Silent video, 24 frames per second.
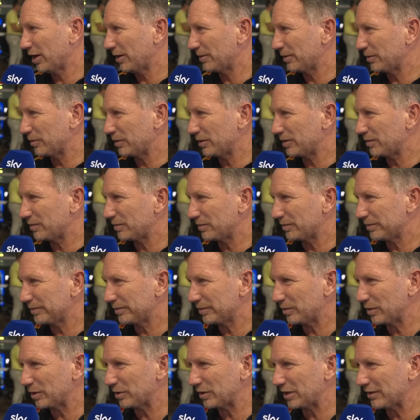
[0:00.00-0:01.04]
I mean,
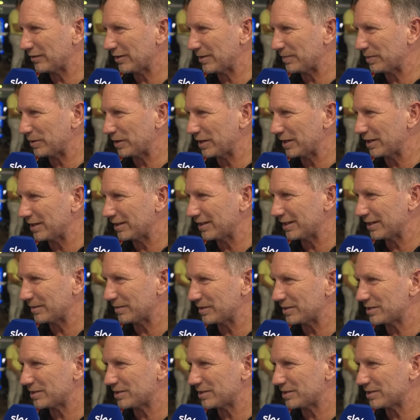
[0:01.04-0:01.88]
we won't give up on anything,